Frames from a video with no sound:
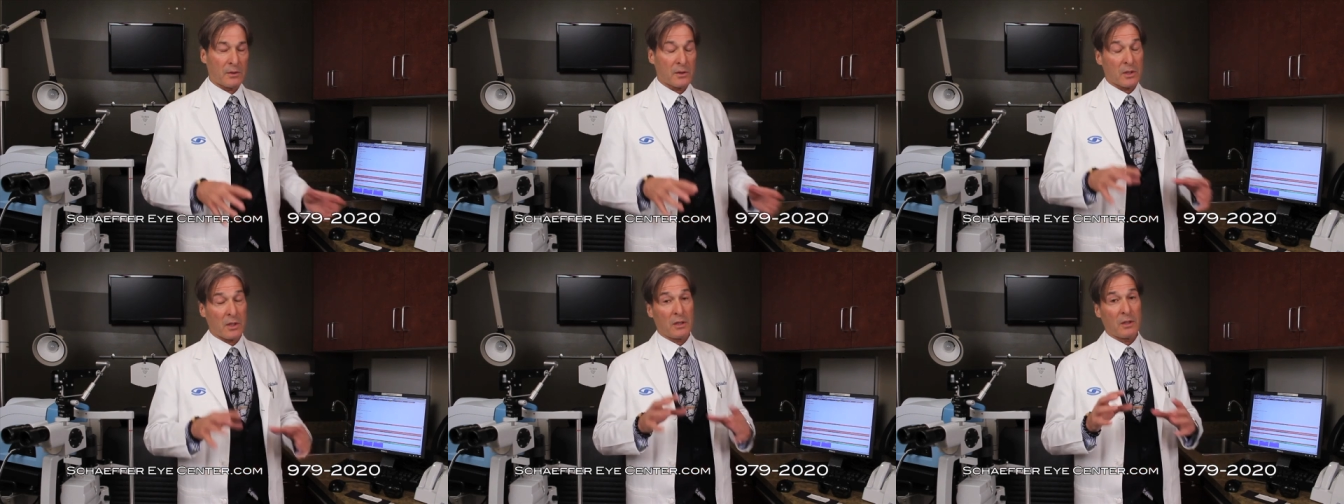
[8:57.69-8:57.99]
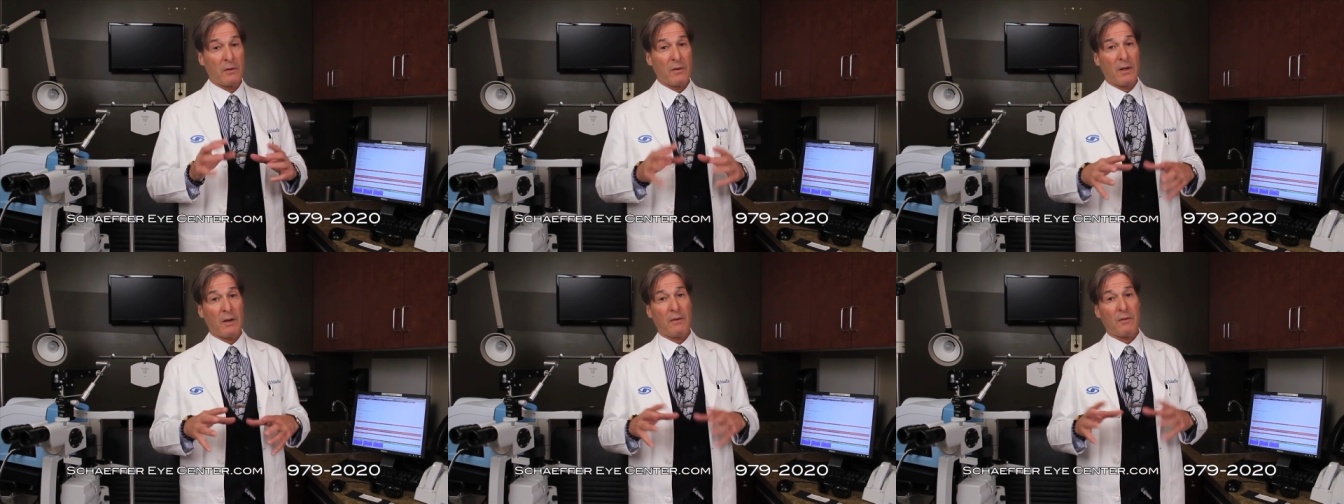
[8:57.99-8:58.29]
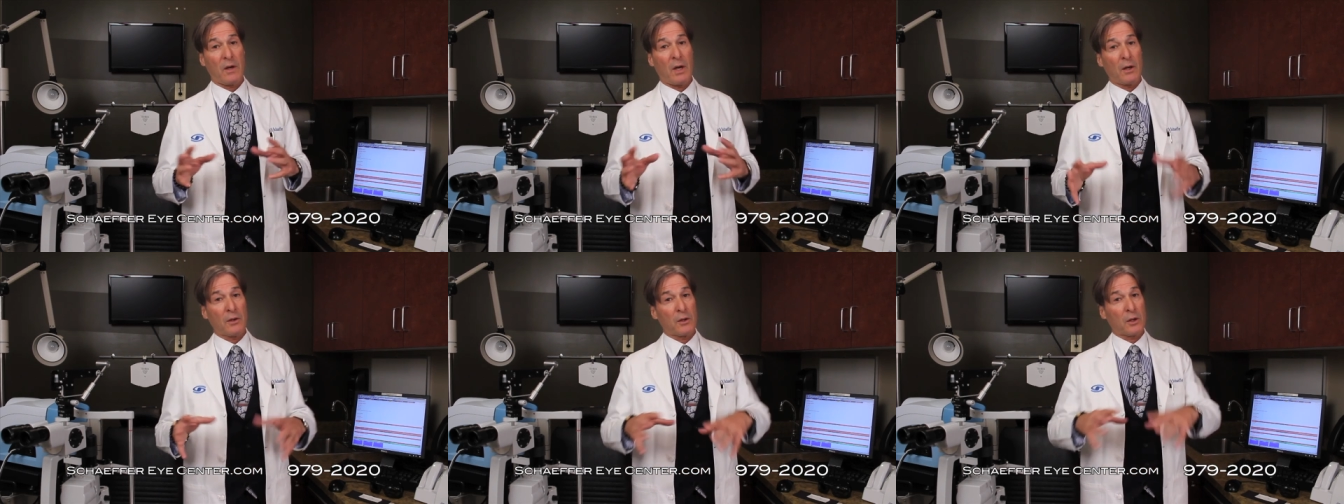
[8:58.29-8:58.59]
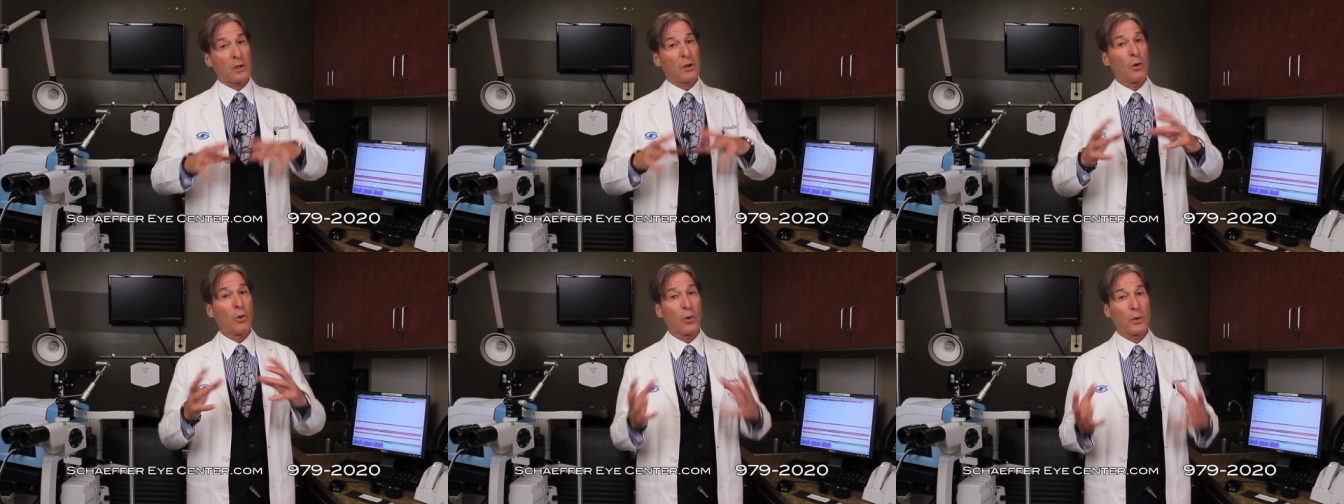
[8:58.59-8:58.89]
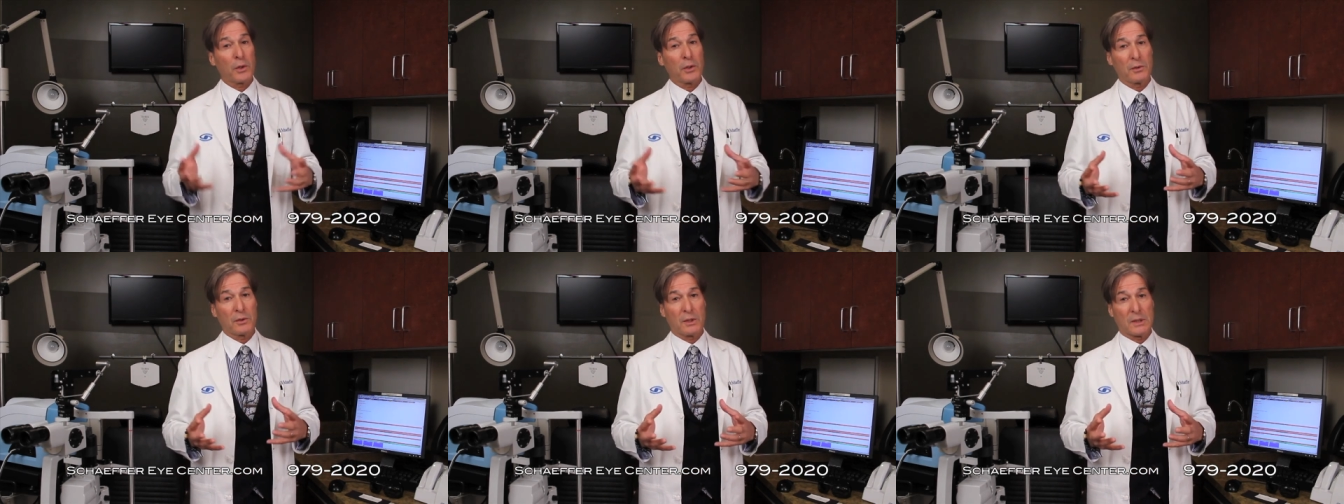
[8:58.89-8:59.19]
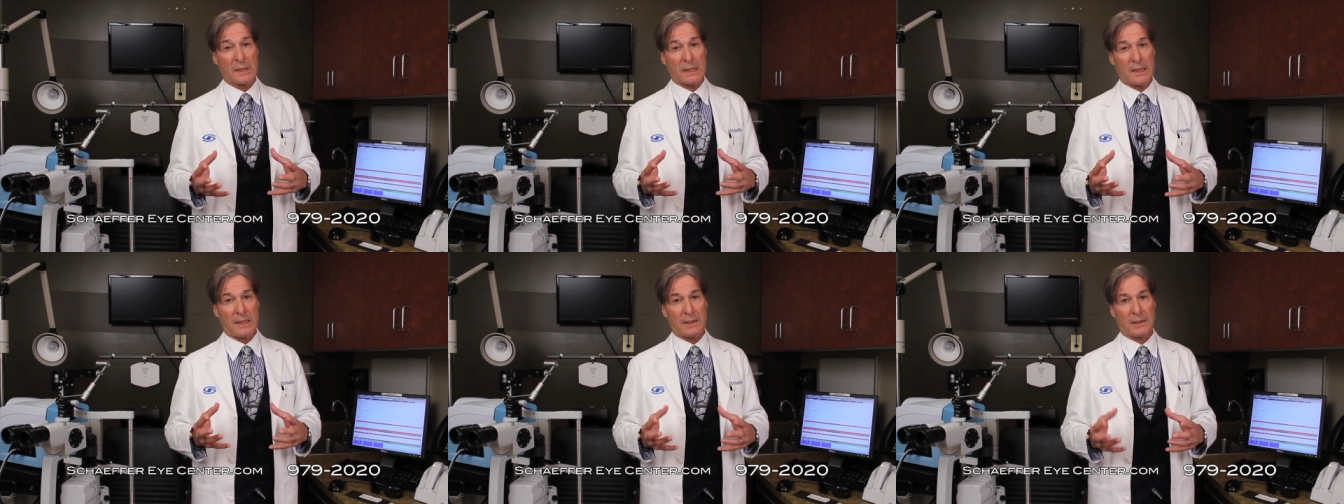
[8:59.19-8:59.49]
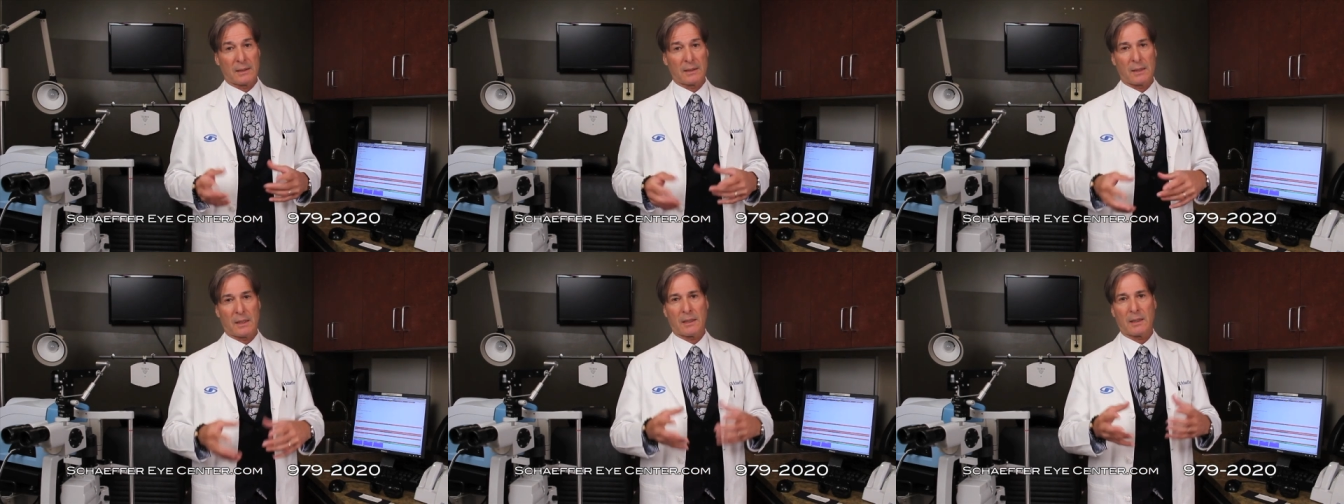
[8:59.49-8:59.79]
Now you have other corneal
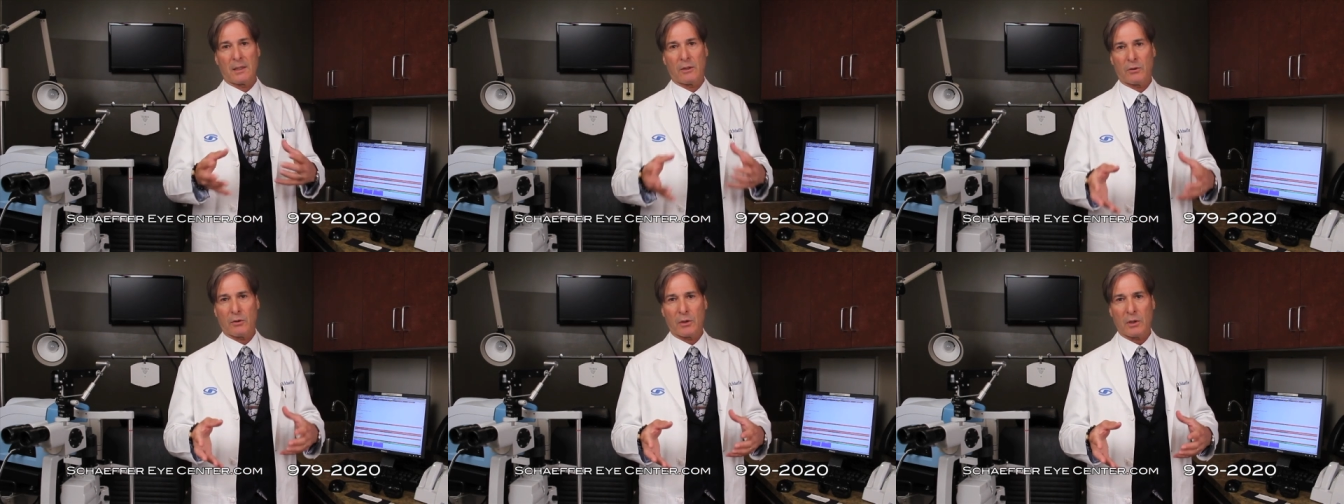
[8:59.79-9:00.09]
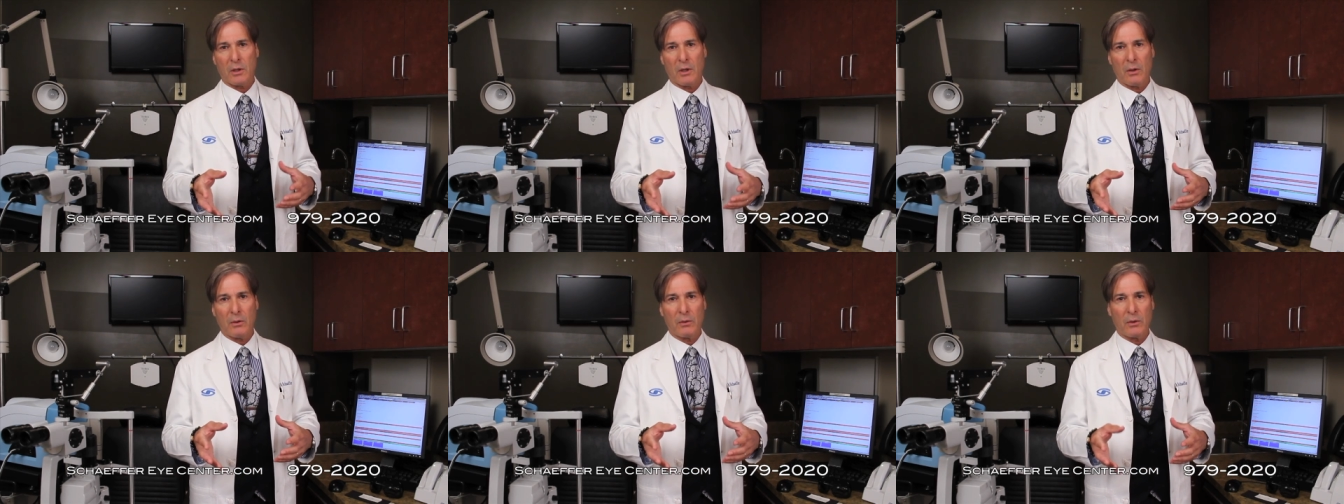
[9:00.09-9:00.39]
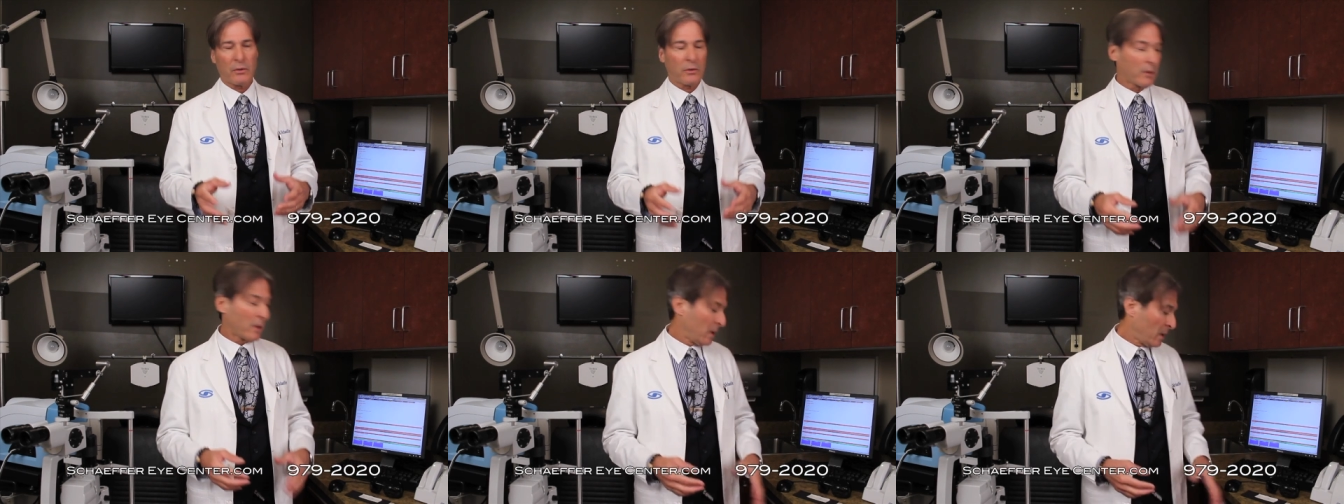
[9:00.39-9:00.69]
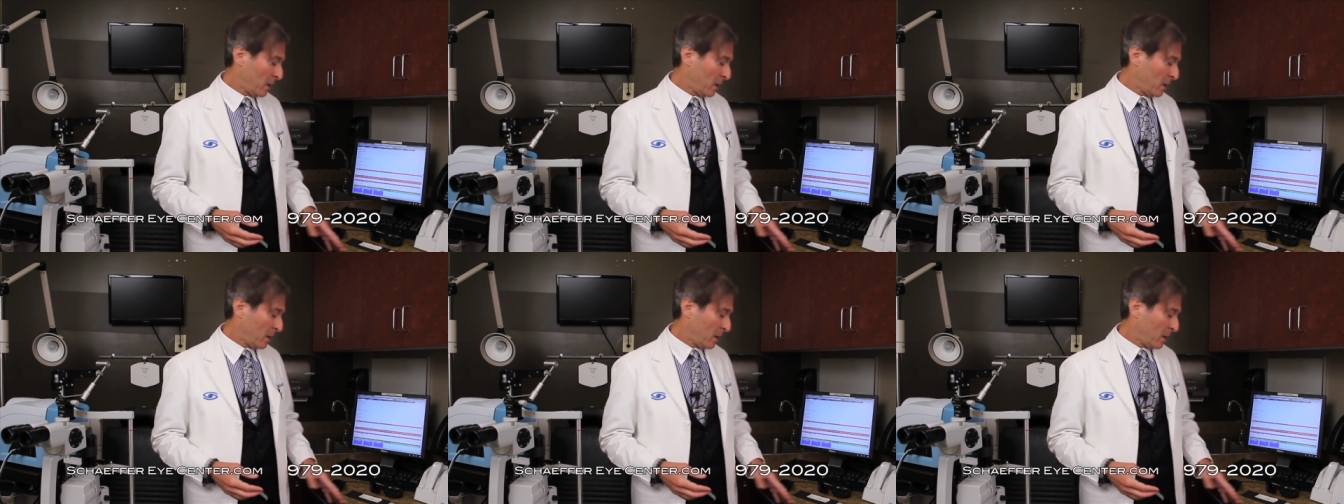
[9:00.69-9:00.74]
diseases like keratoconus.